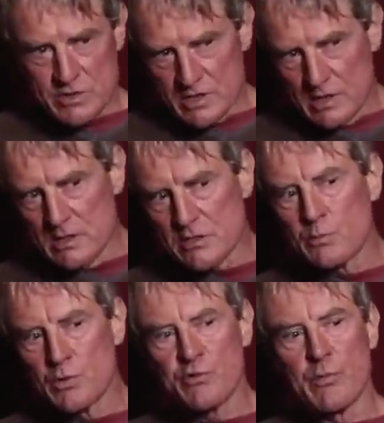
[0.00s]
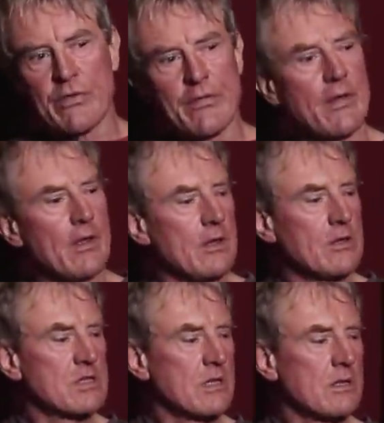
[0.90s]
You see each movement.
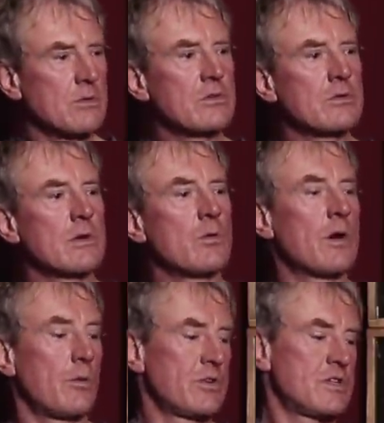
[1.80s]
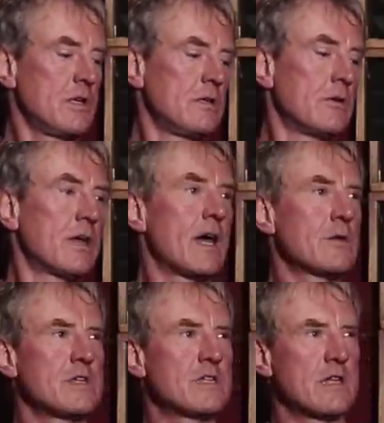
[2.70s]
You see who's doing what. What's he doing?
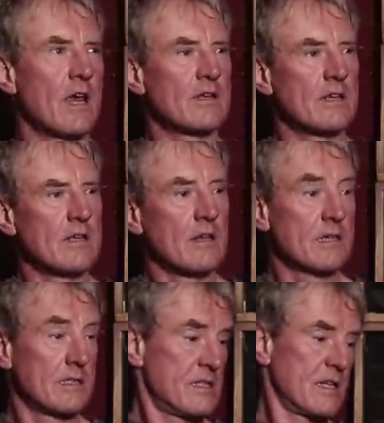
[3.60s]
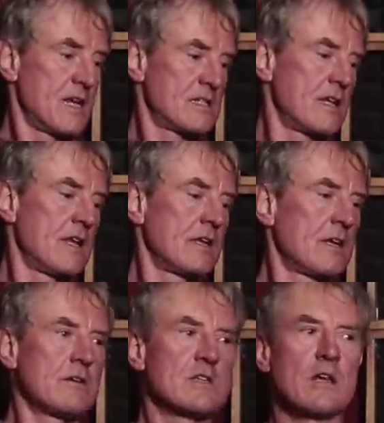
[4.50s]
How's he standing? Like this guy standing
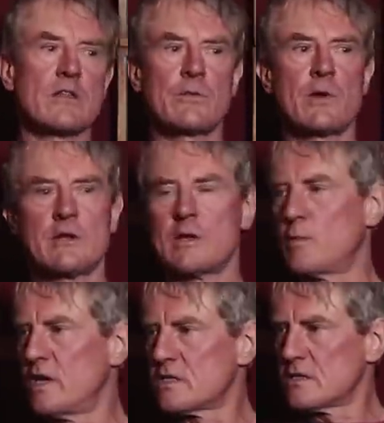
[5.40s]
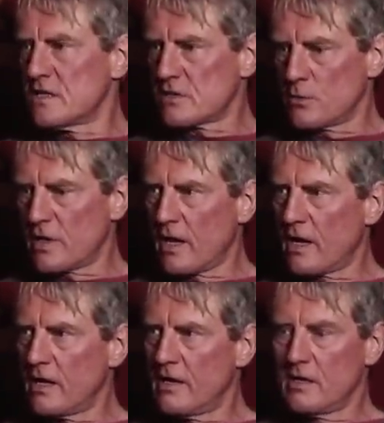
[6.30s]
here, he's not threatening me. It's okay.
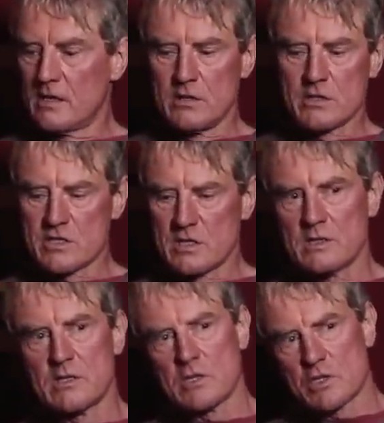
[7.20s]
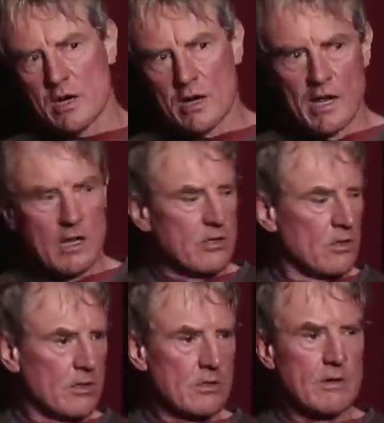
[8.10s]
Mm-hmm. You're sitting in the chair.
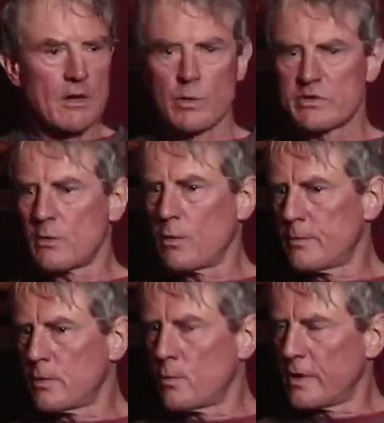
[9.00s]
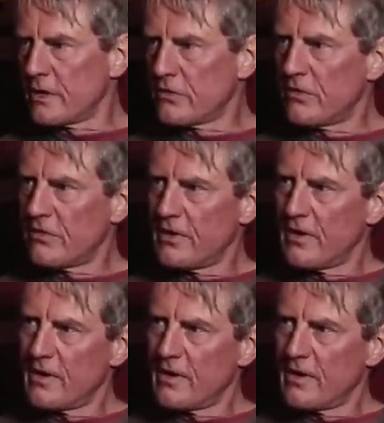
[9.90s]
You're looking around. What's a weapon? What isn't?